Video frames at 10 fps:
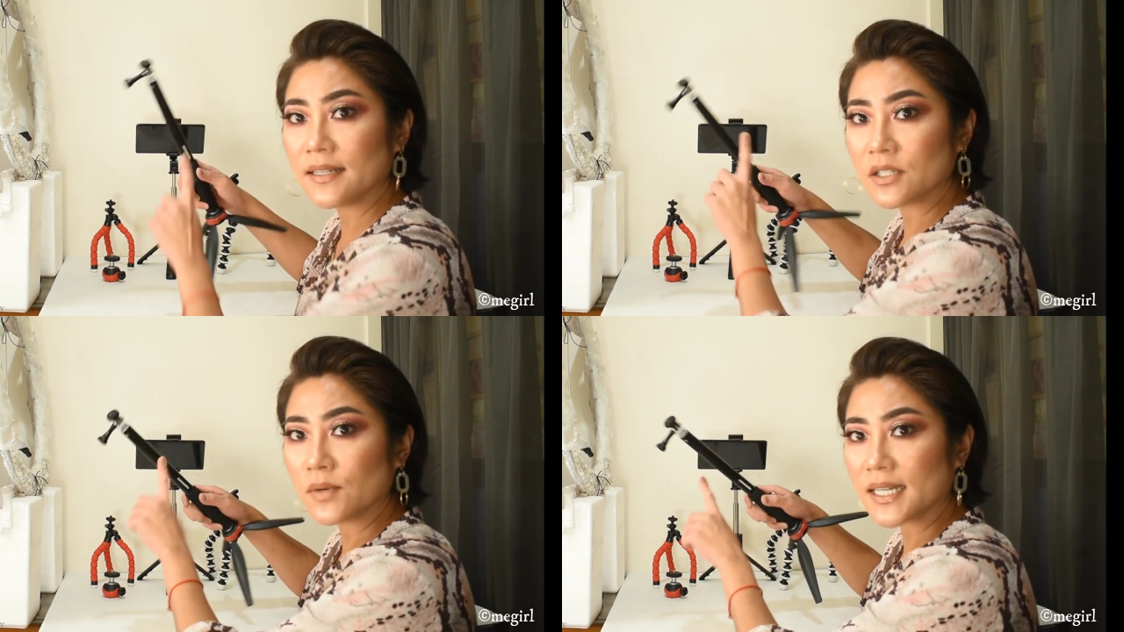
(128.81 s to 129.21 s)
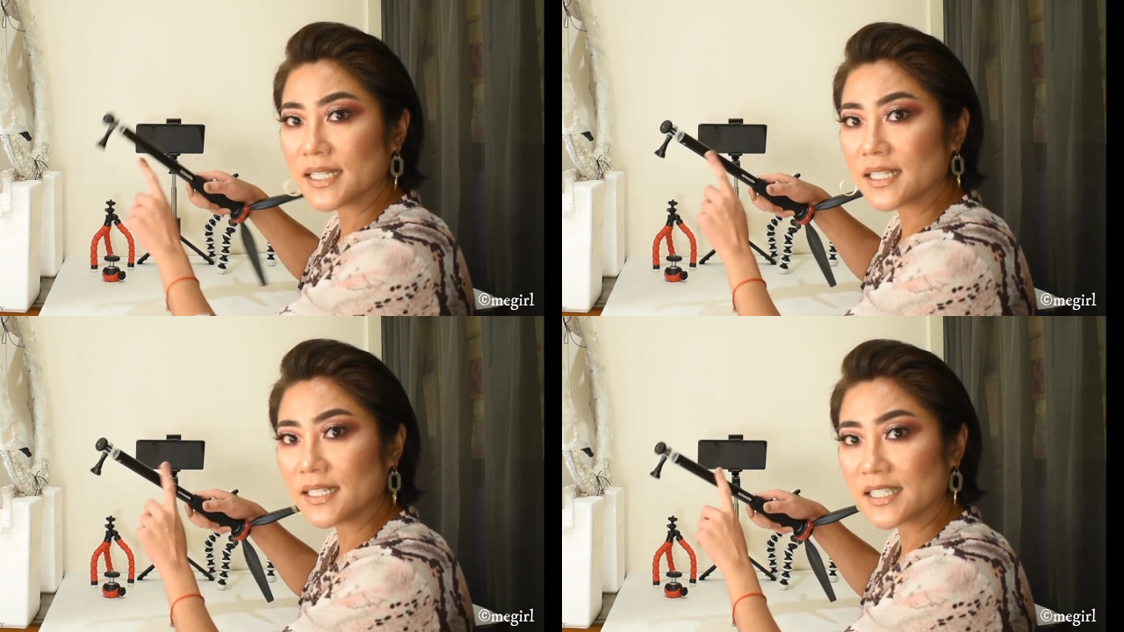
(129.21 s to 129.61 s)
this one
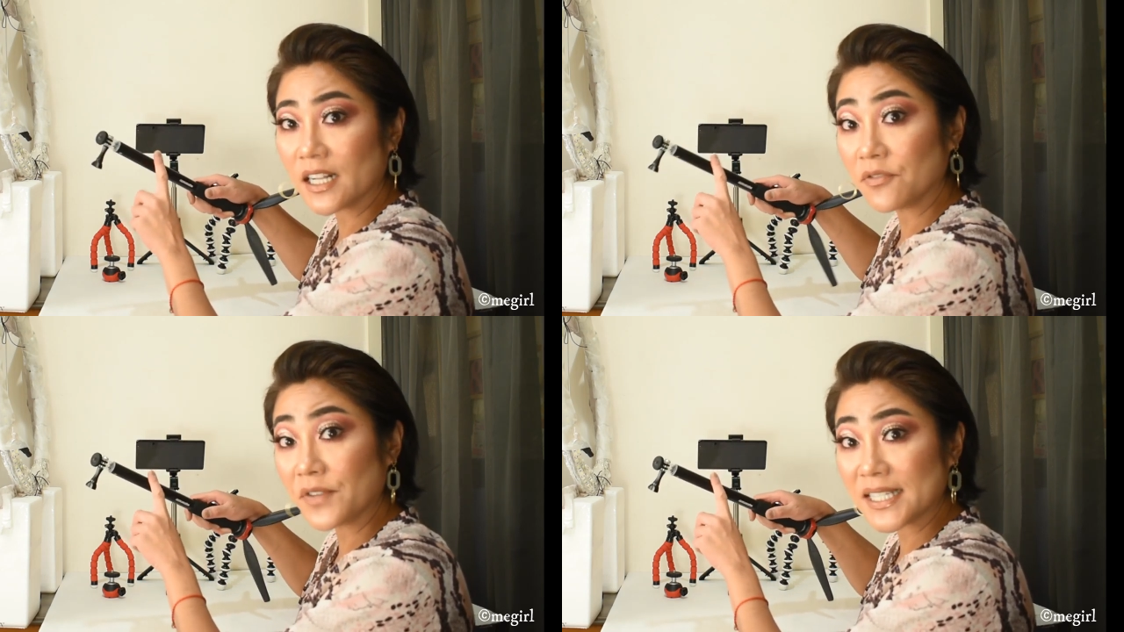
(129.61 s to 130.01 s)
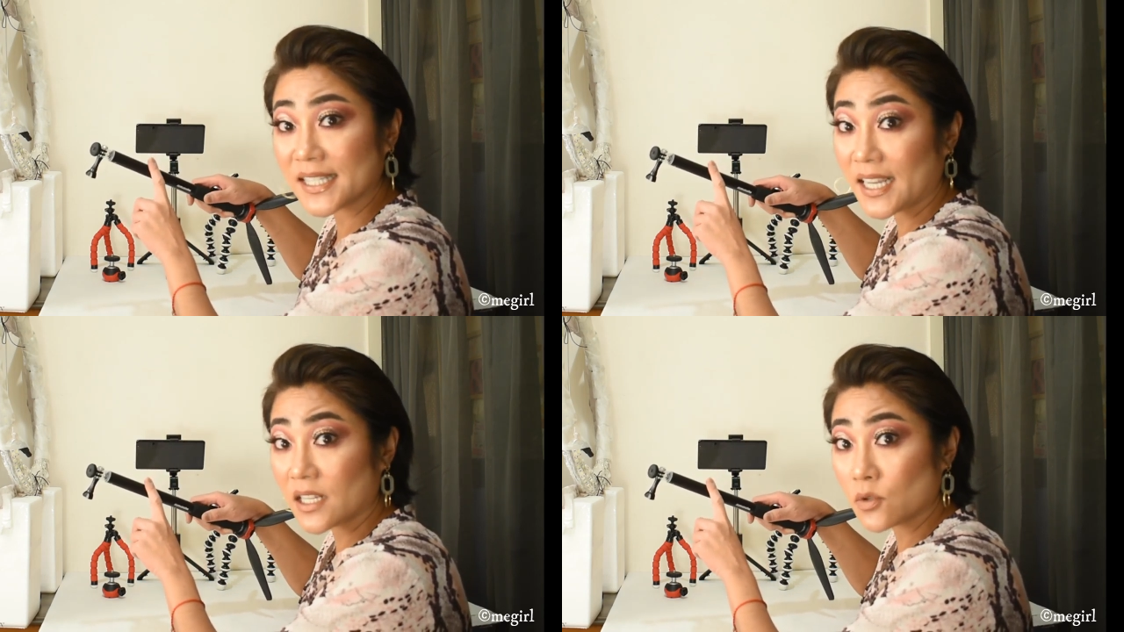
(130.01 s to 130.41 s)
is a selfie
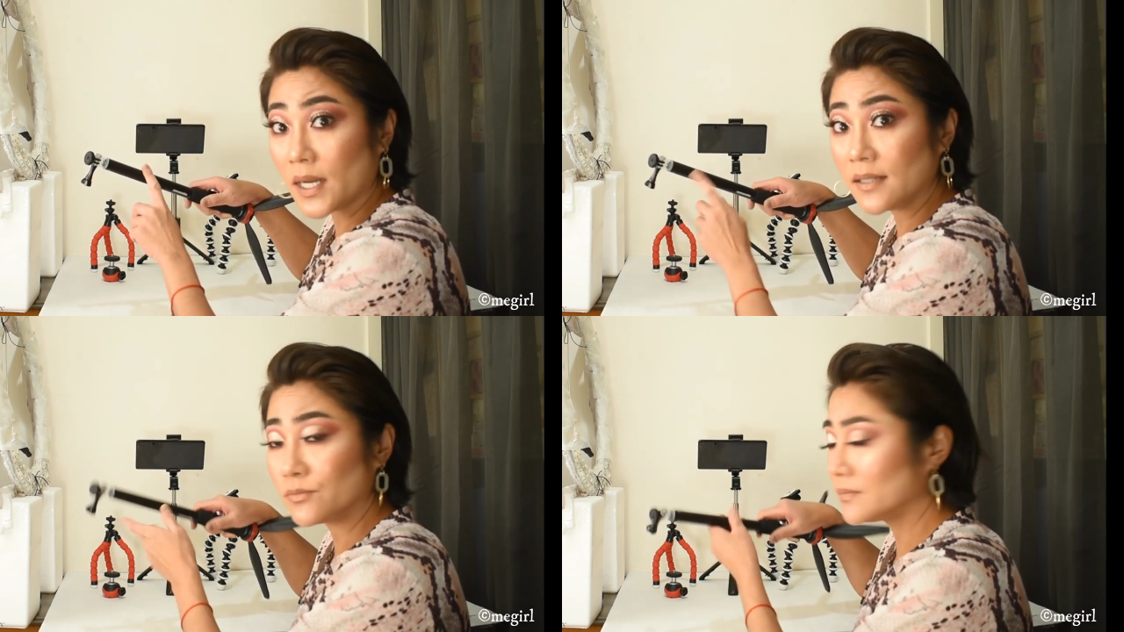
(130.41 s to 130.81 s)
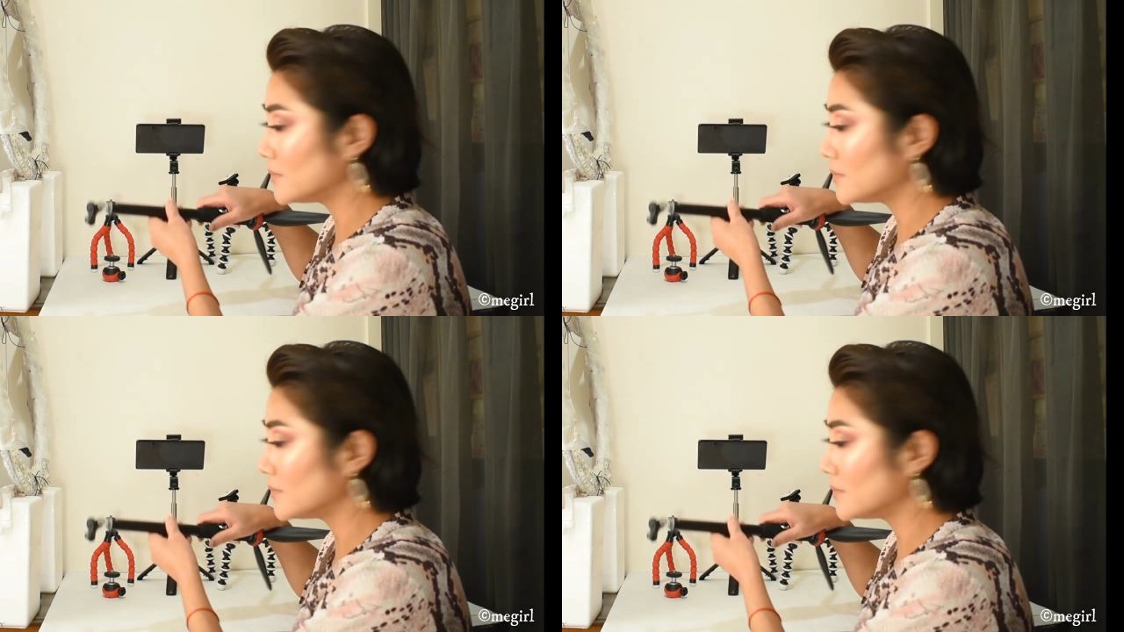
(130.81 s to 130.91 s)
stick as well,